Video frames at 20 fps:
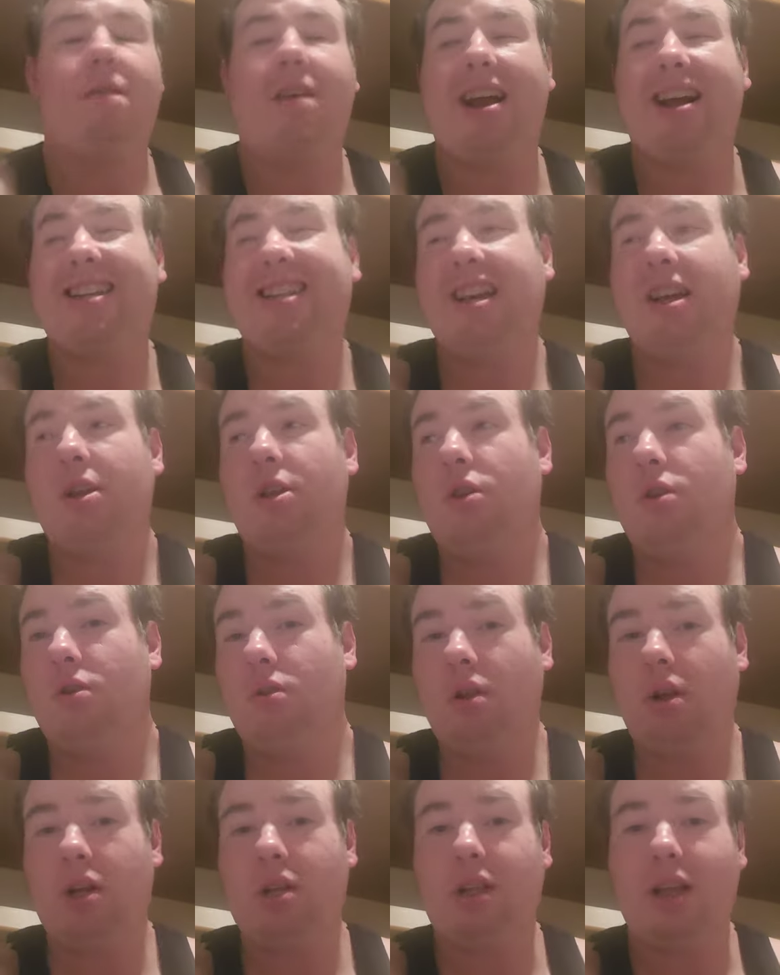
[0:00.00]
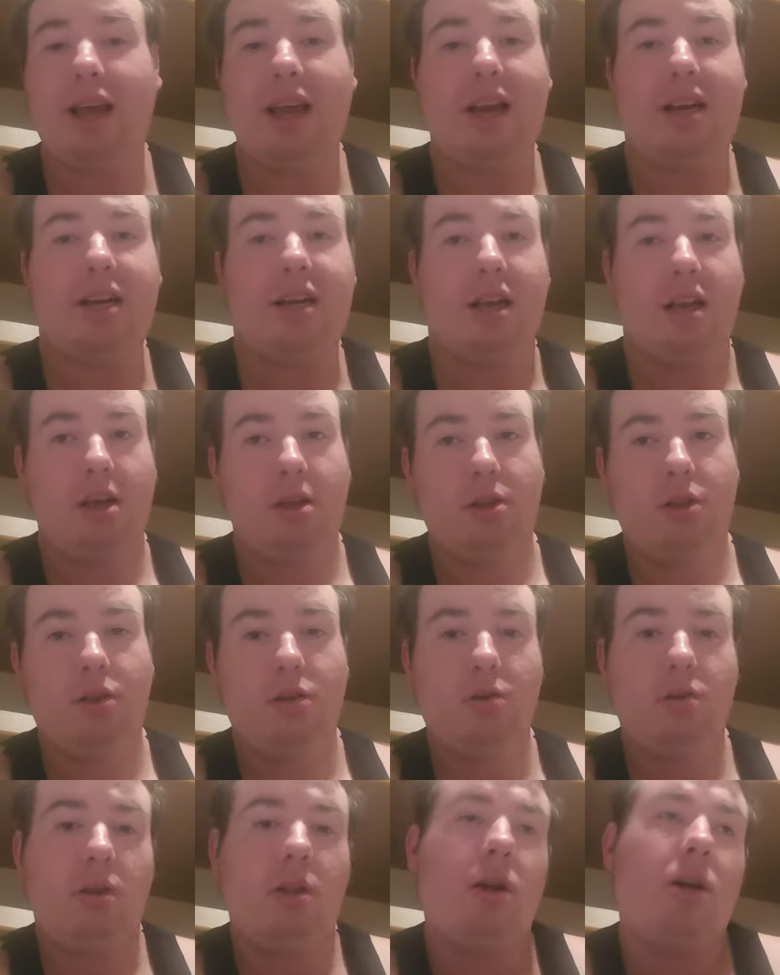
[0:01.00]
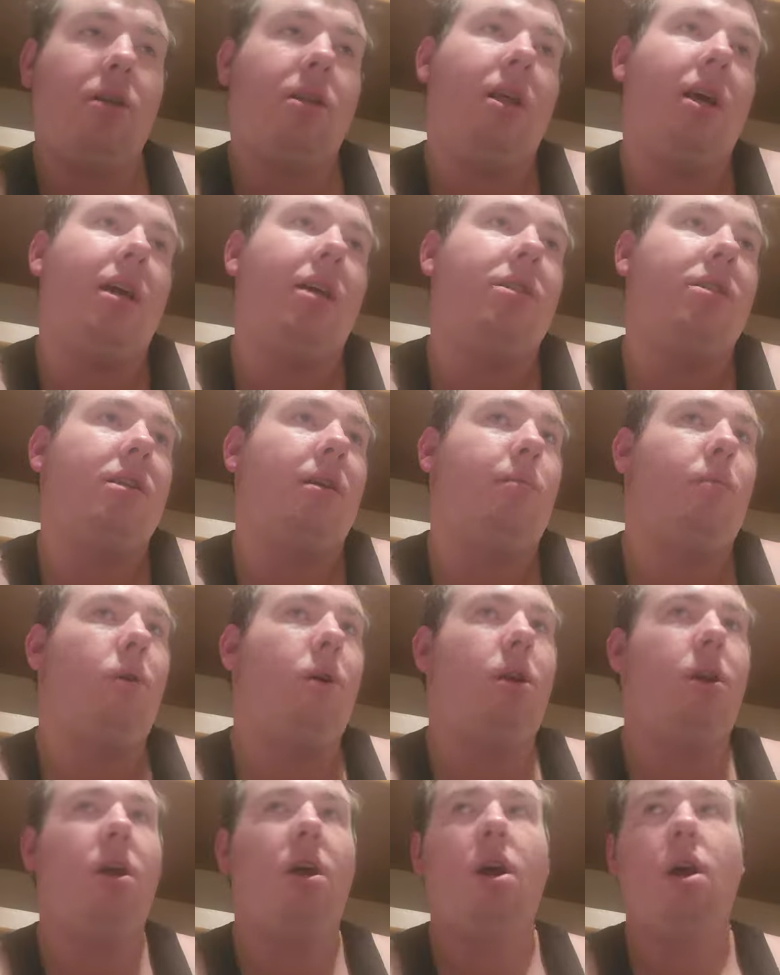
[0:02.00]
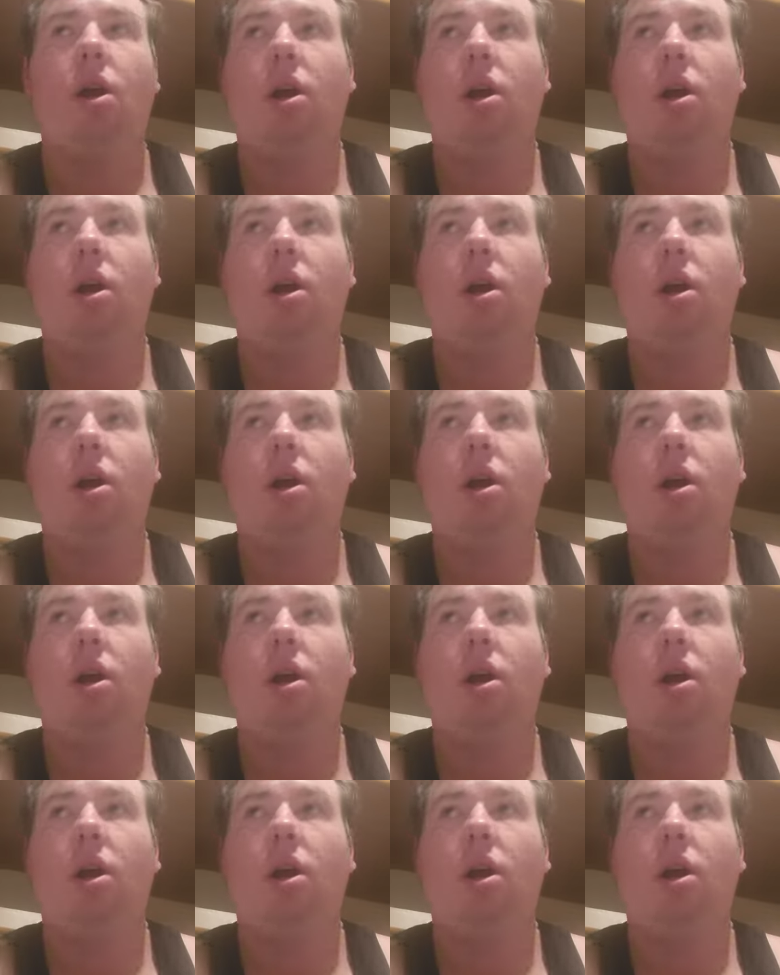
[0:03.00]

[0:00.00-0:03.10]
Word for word: fact, you look like, you look like someone